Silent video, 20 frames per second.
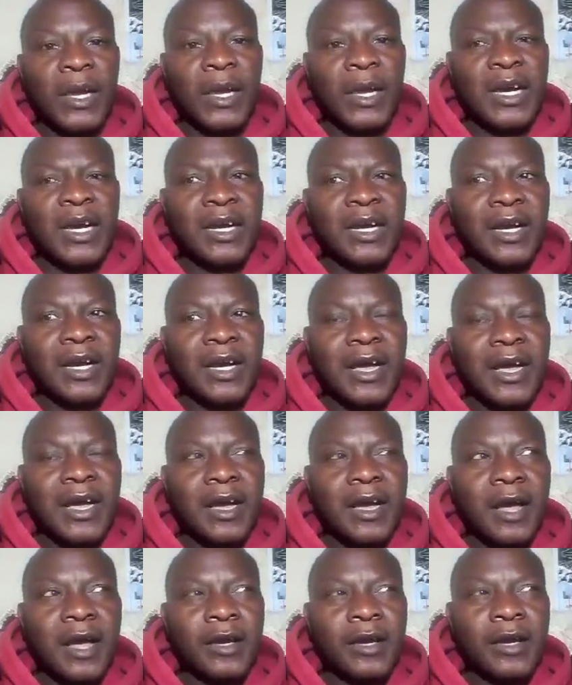
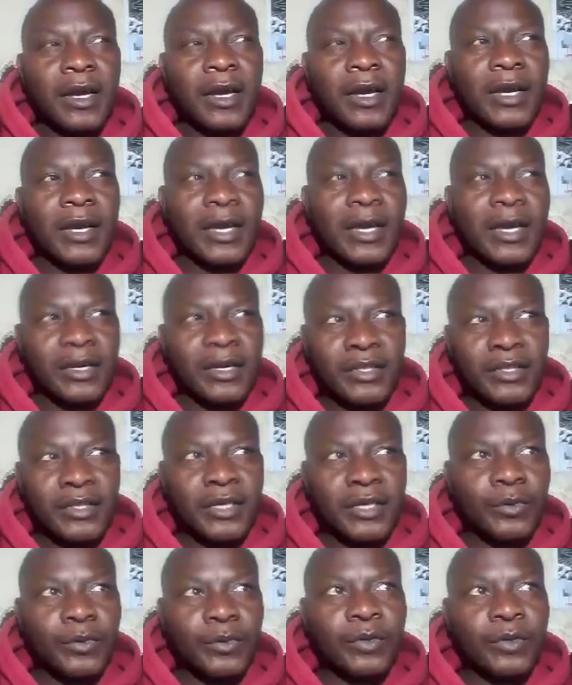I cannot say
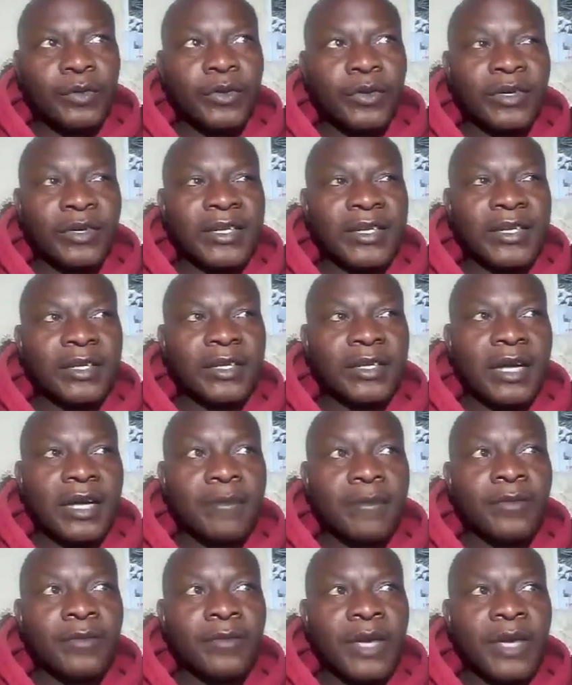we were really
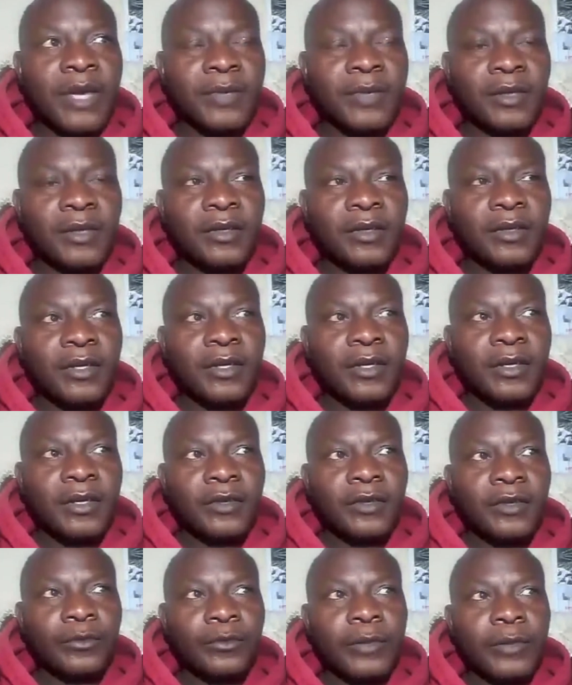happy.
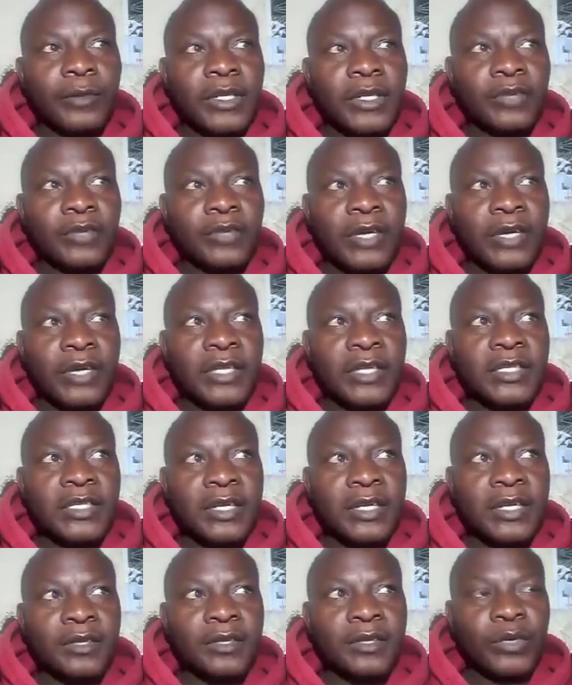The way
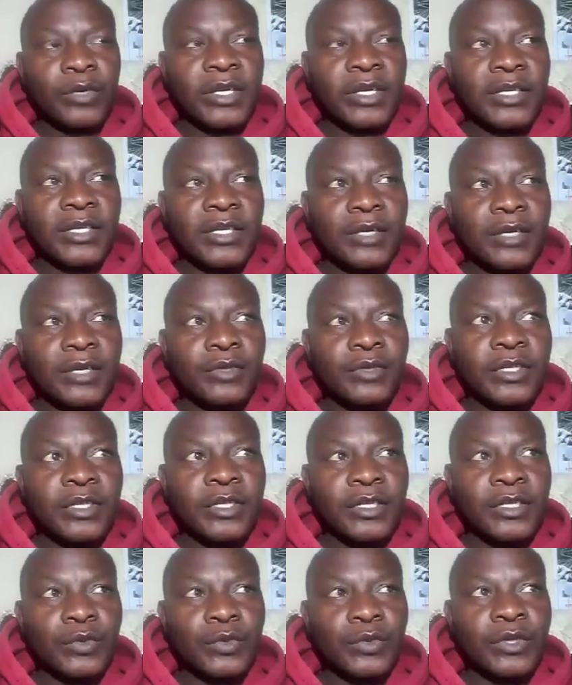Yadra hosted,
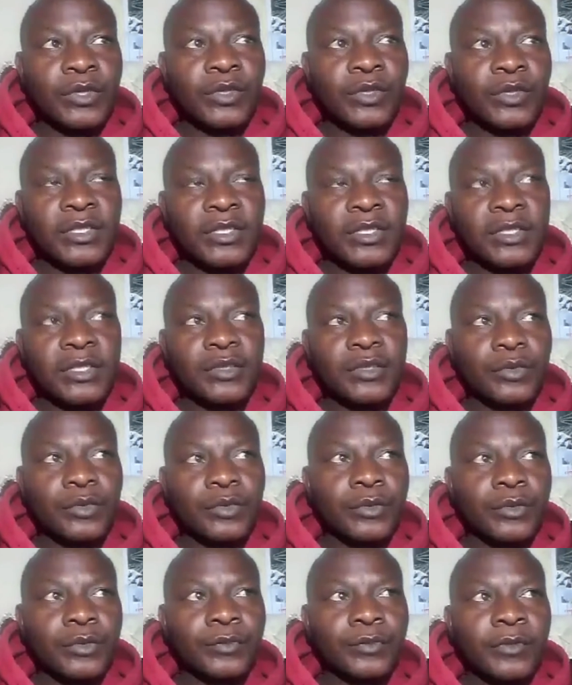yes, we hosted it to
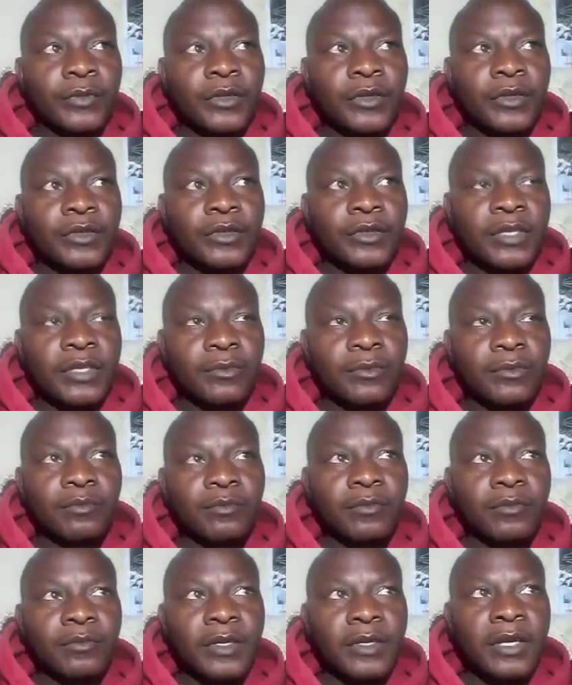some
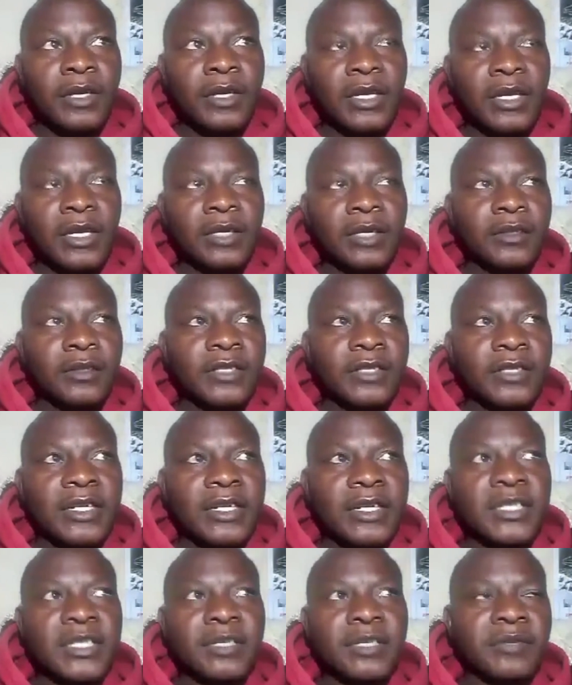like
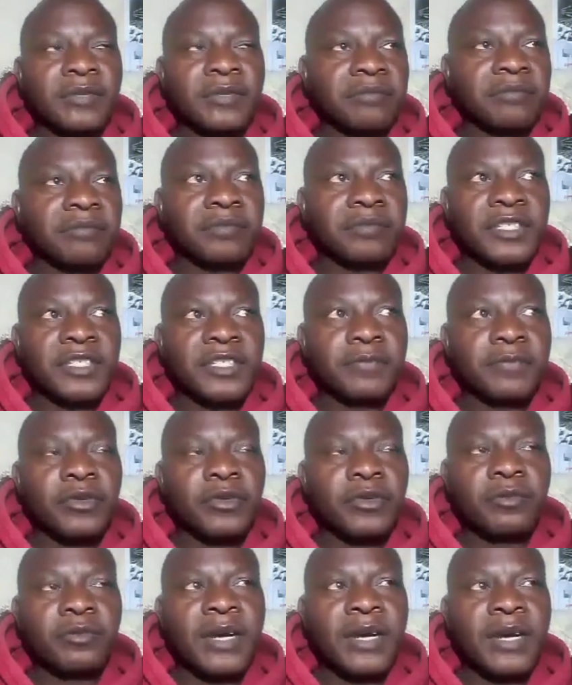standard team, just below
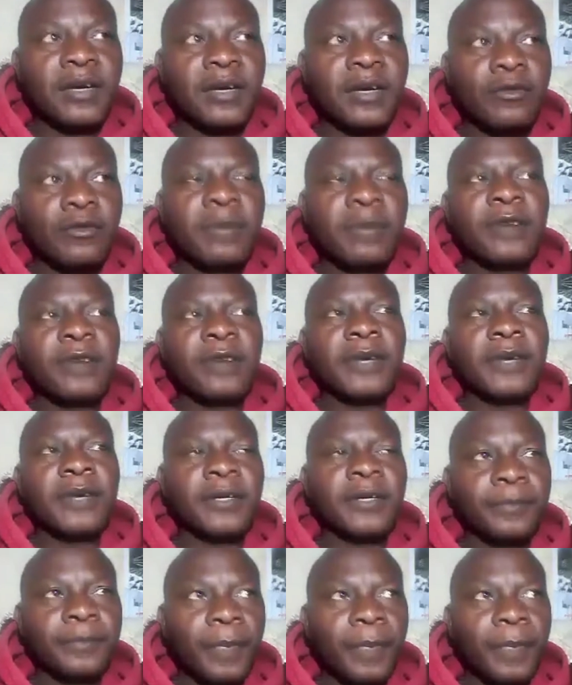par or above par.
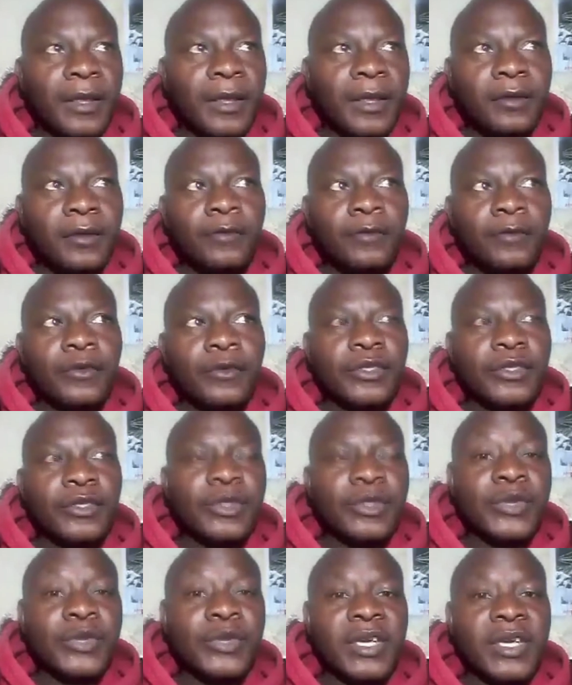Of course, it
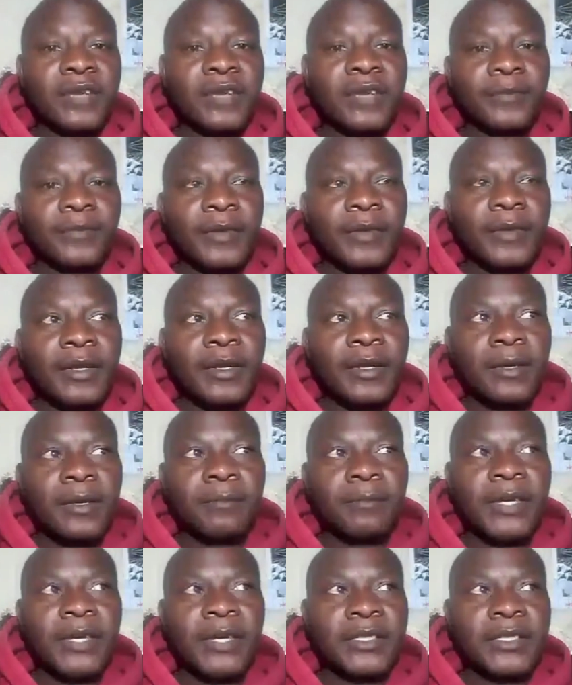was okay.
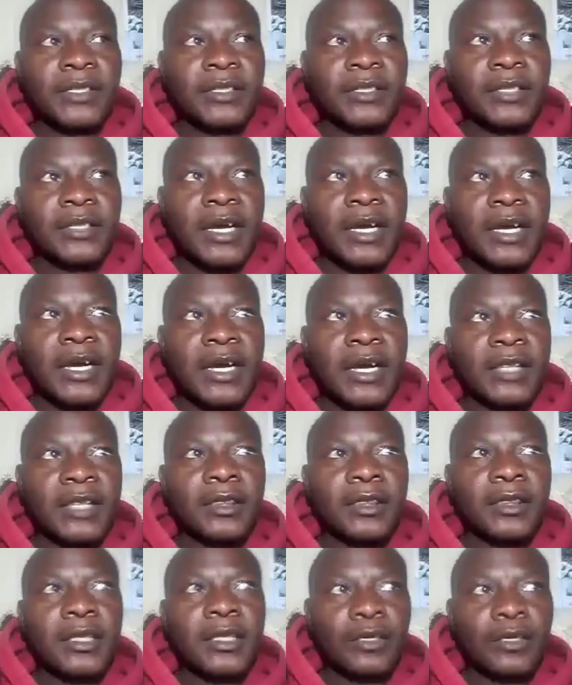But I
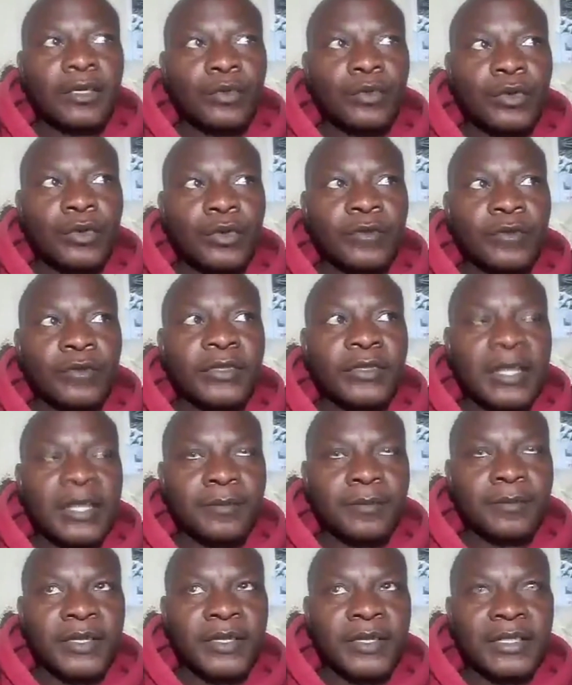think we could have done
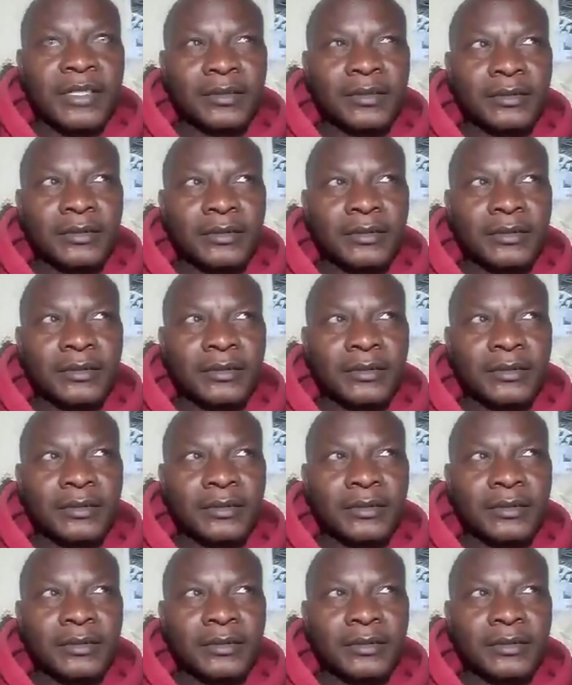better.